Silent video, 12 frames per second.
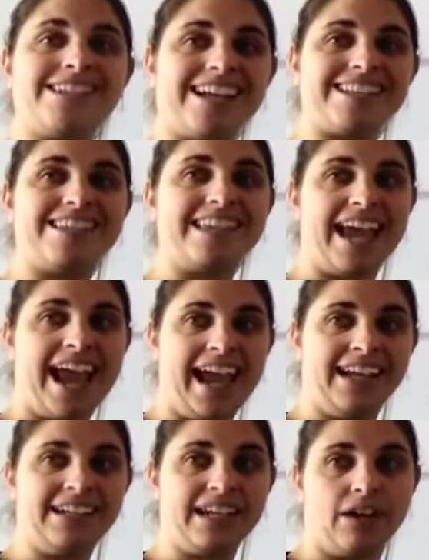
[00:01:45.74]
that's the
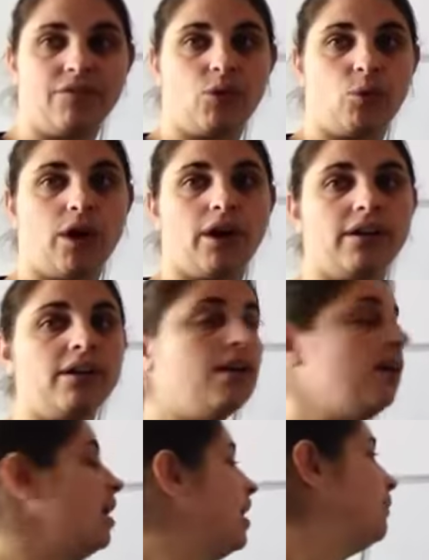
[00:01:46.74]
ending of the word,
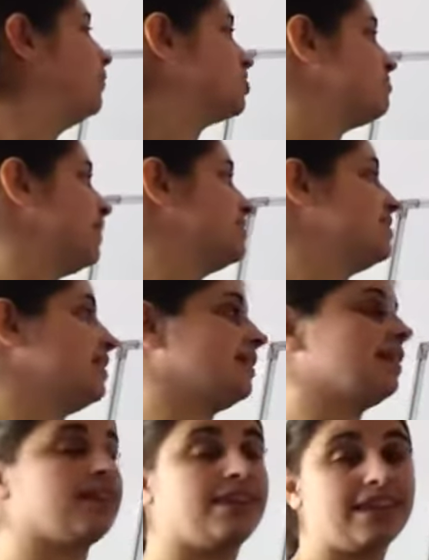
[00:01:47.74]
which means
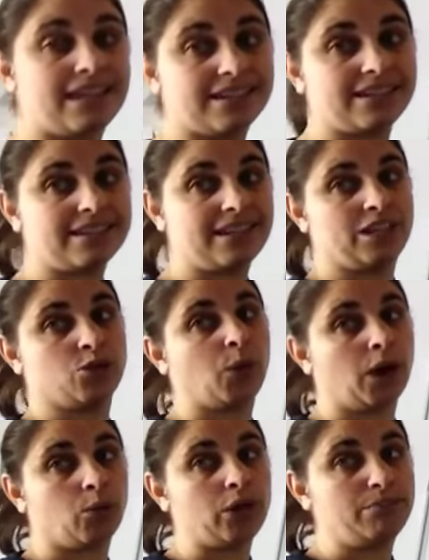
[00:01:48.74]
that this is
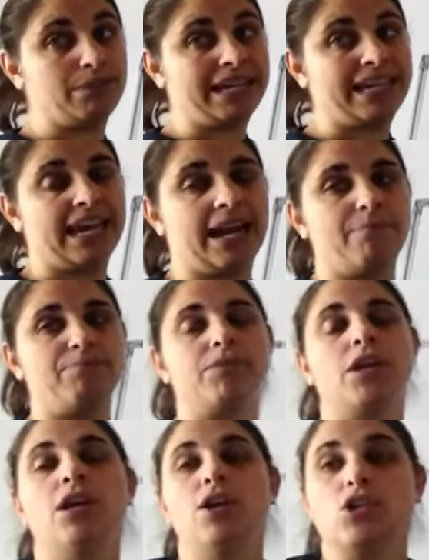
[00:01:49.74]
where we begin.
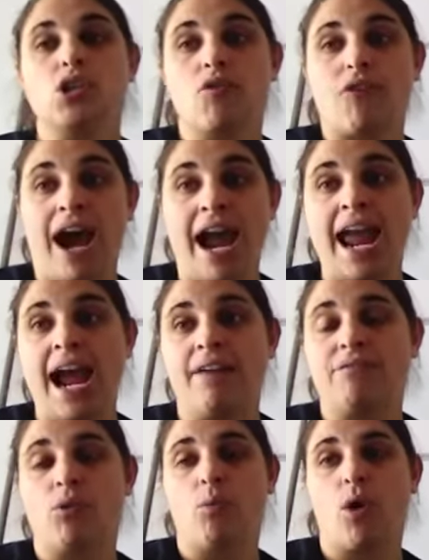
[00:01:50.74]
So if I
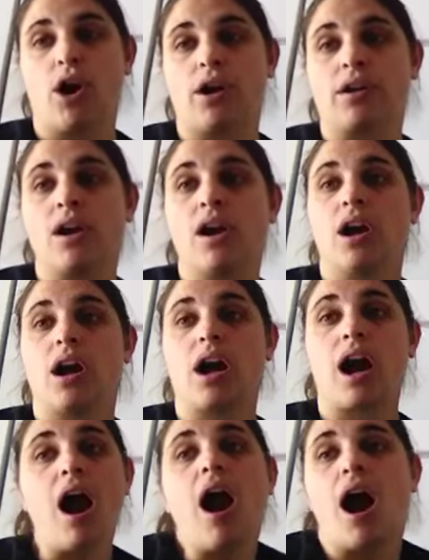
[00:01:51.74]
have the word
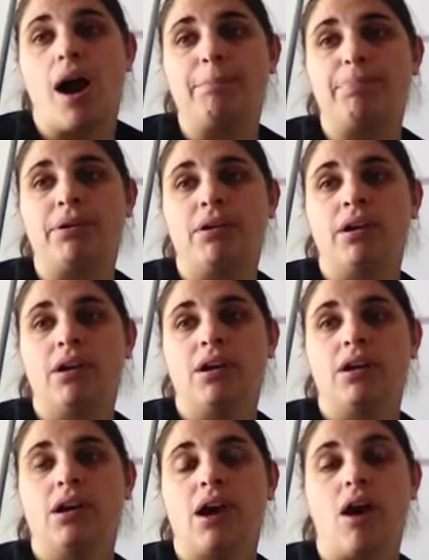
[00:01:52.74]
cop,
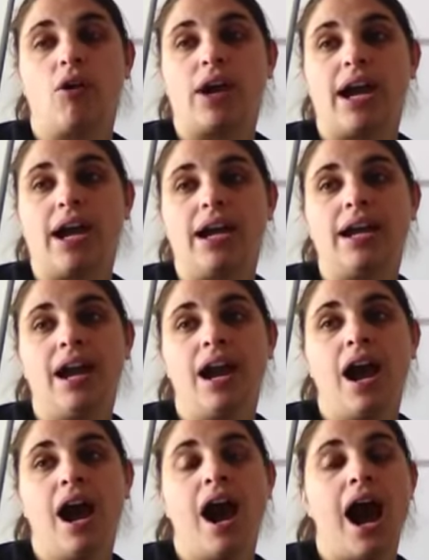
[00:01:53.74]
okay,
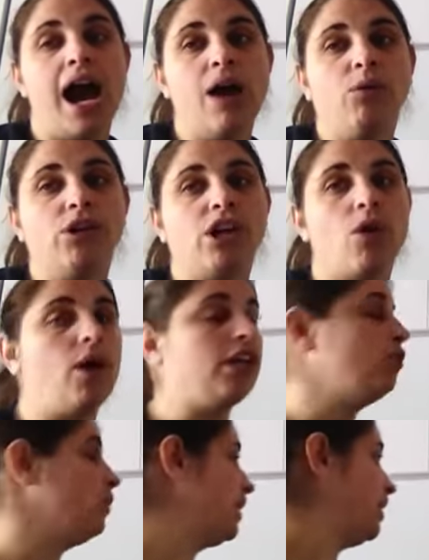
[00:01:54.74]
I want to know
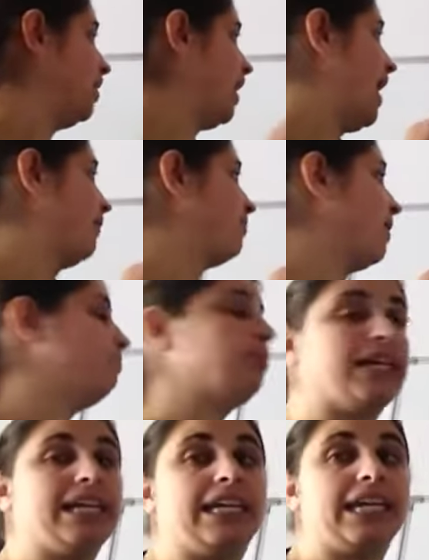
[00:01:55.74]
what you hear at the
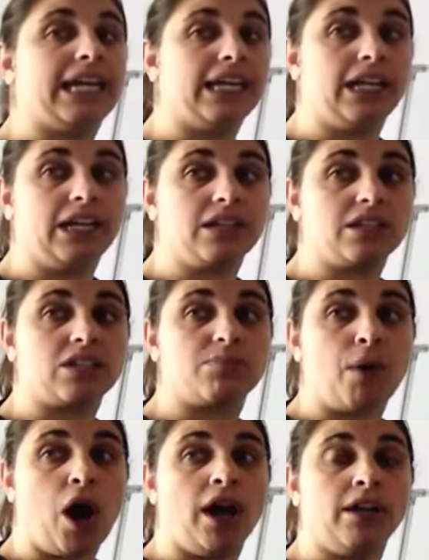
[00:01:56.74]
beginning
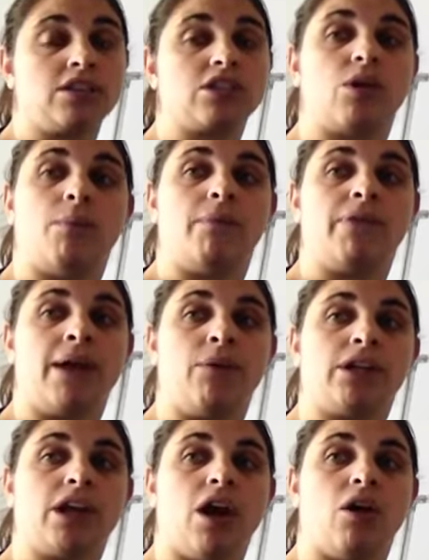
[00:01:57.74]
spot. So they
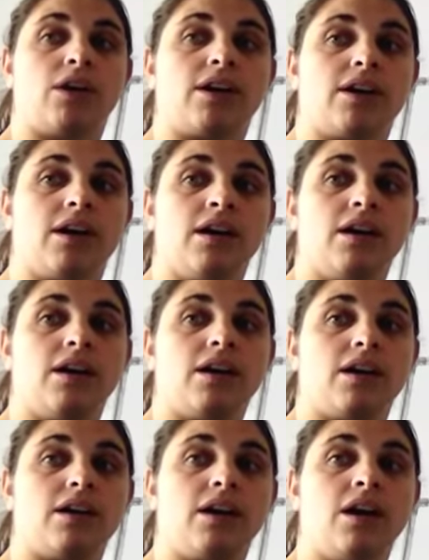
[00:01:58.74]
would go k,
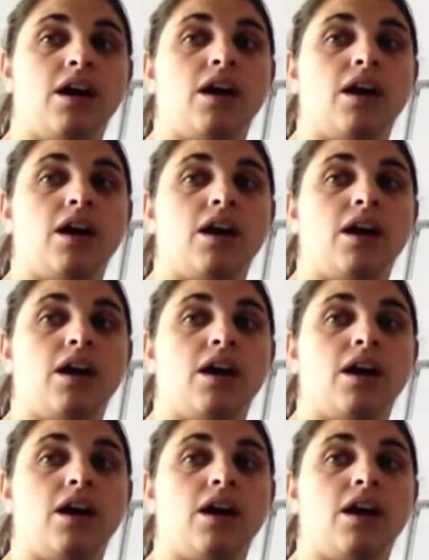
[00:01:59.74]
k,